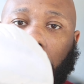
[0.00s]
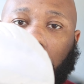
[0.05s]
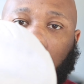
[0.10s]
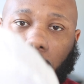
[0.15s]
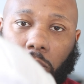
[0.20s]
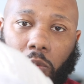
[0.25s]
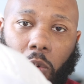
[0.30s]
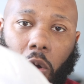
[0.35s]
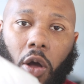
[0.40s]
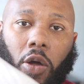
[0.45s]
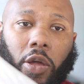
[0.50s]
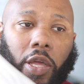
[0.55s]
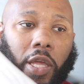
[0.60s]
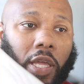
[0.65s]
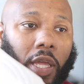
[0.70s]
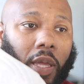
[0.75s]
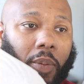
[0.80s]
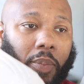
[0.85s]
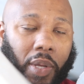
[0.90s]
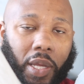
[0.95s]
to
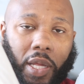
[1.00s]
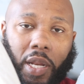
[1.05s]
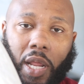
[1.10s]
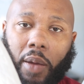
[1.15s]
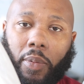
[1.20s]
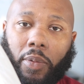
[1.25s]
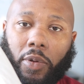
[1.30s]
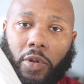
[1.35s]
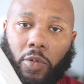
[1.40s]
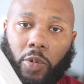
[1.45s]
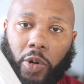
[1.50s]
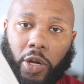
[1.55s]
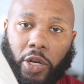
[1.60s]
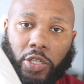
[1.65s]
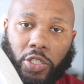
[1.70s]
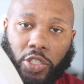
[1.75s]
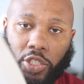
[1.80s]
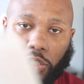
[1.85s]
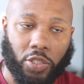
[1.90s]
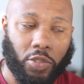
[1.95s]
walking and being able to wear
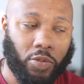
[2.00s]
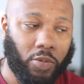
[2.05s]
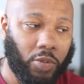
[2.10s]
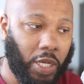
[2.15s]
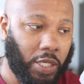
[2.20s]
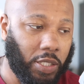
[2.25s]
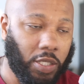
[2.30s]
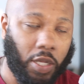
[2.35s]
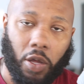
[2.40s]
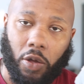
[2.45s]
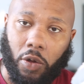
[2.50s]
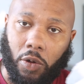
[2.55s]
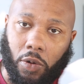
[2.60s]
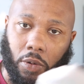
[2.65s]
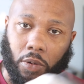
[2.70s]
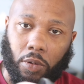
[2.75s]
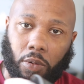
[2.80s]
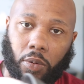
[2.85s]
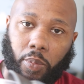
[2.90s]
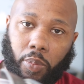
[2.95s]
a shoe. That's the
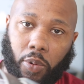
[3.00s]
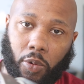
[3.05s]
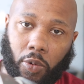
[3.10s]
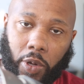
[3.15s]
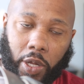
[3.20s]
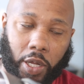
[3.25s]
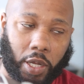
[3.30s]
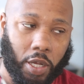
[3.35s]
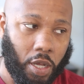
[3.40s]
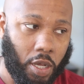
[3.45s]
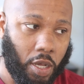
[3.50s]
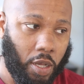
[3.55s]
whole point,